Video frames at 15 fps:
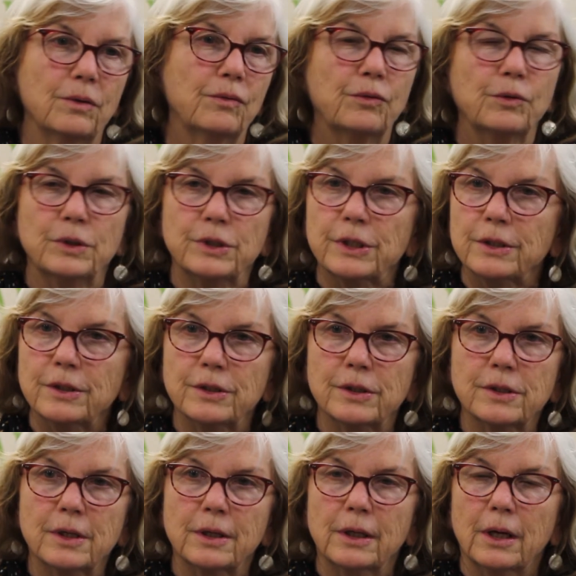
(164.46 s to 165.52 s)
for
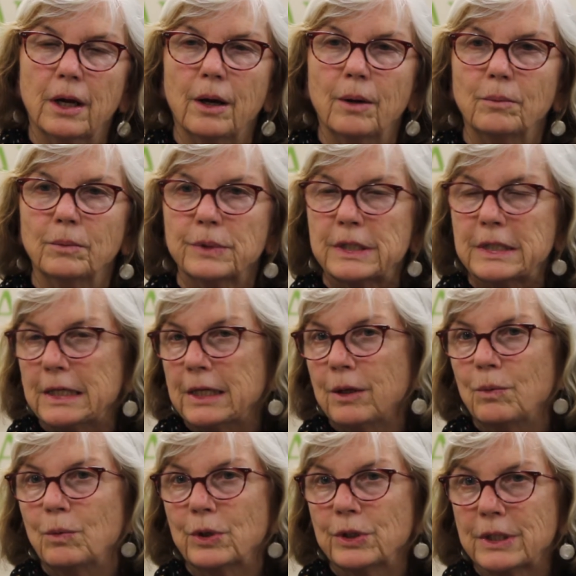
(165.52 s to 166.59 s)
instance, C
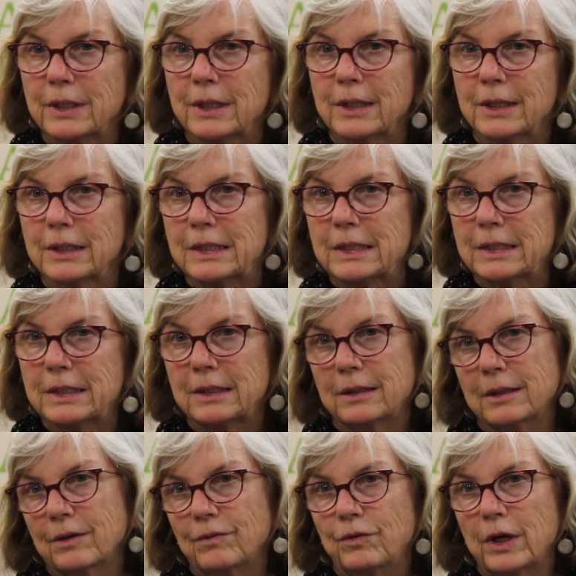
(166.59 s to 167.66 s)
was the
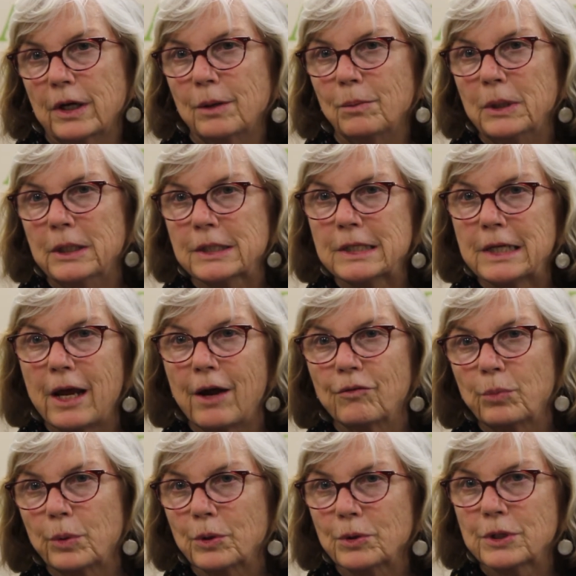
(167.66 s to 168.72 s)
Vietnamese staff
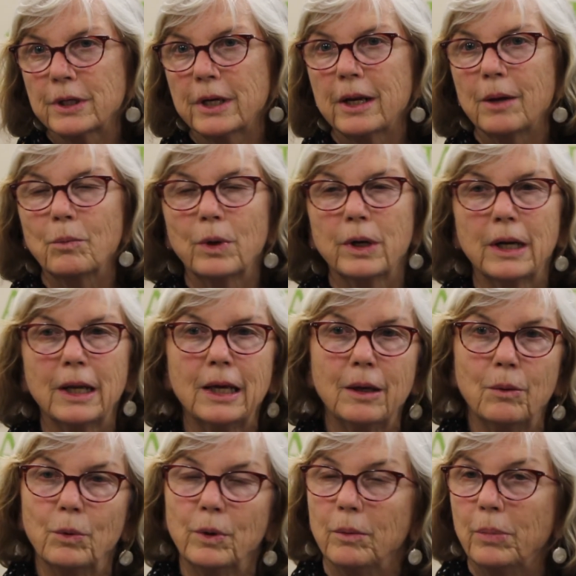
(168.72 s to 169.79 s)
person, and when he
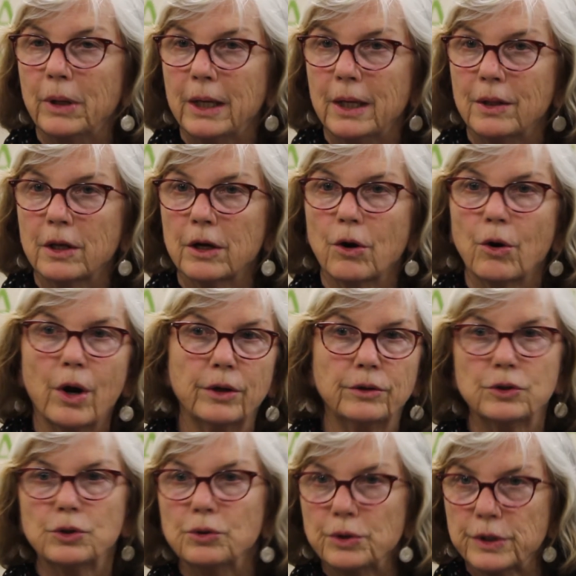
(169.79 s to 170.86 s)
would be there on
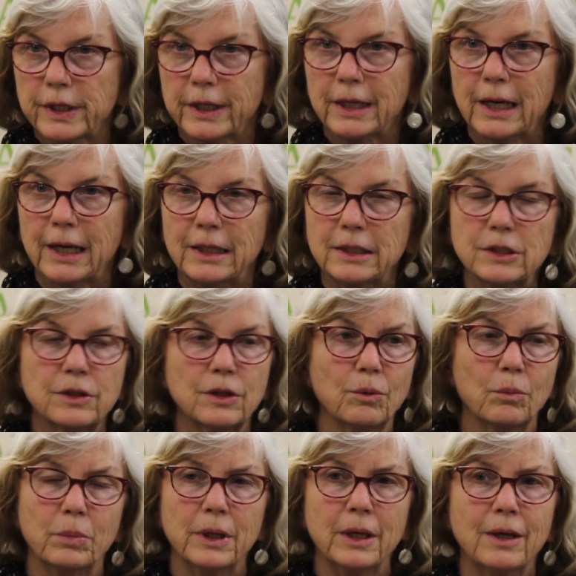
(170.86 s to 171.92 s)
Tuesday nights,
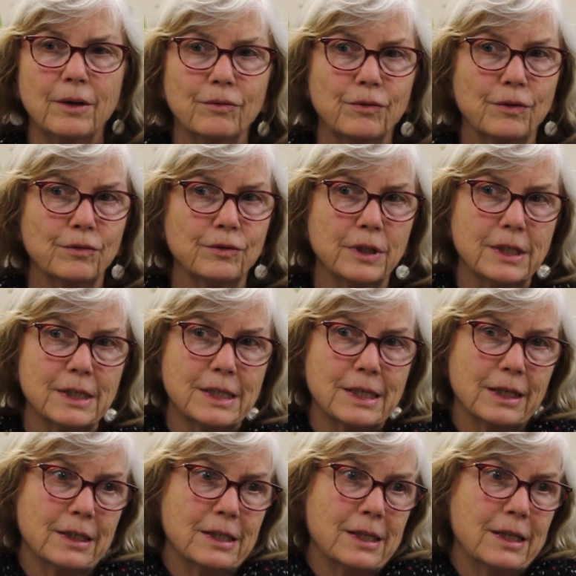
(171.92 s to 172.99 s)
there'd be 50,
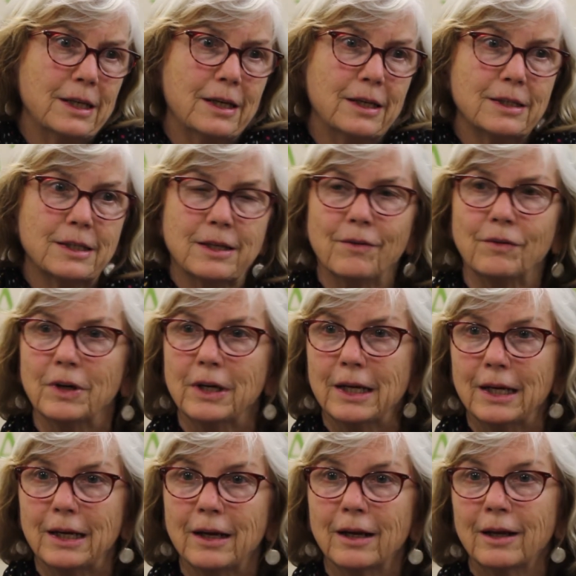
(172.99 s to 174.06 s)
60,
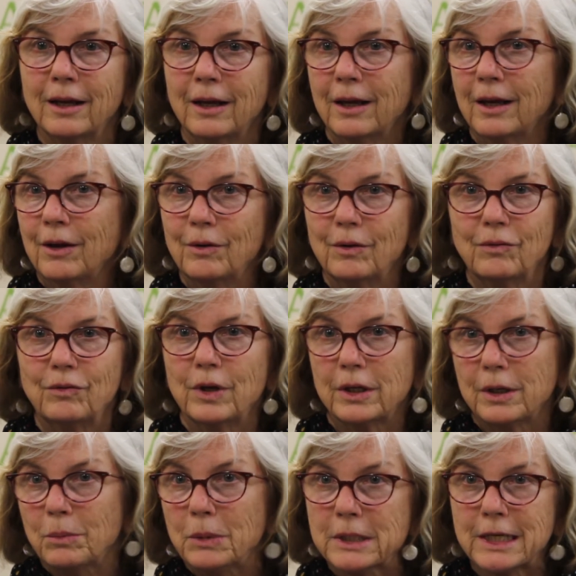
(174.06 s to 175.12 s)
70
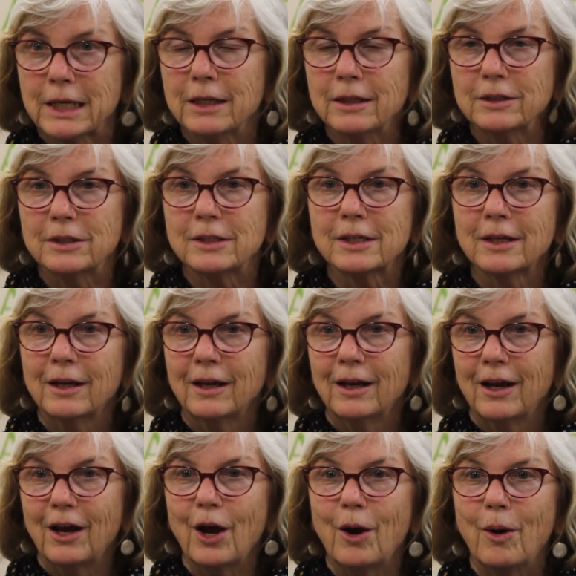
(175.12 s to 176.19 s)
Vietnamese kids
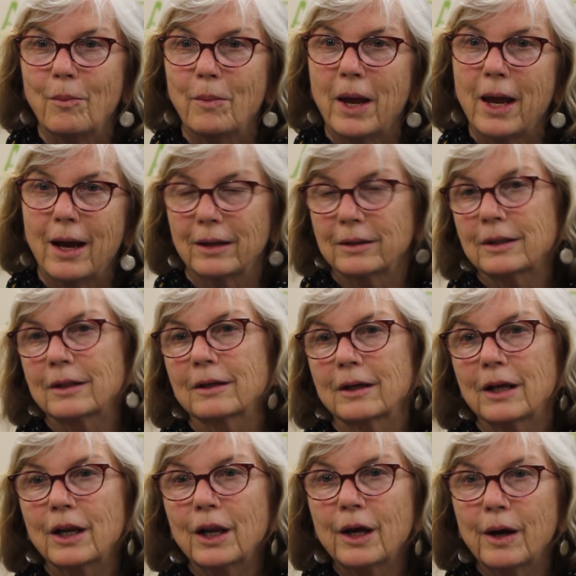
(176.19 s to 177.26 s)
at the
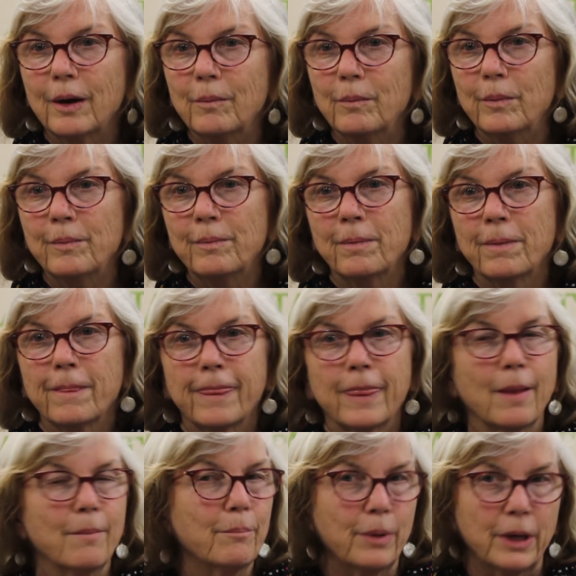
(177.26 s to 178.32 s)
club,
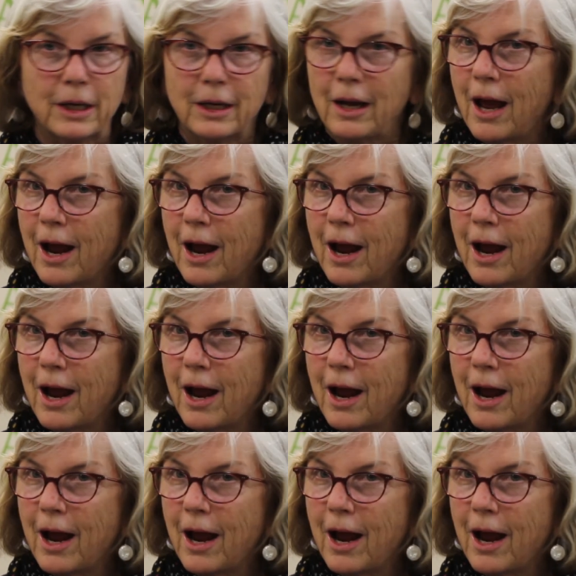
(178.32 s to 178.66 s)
but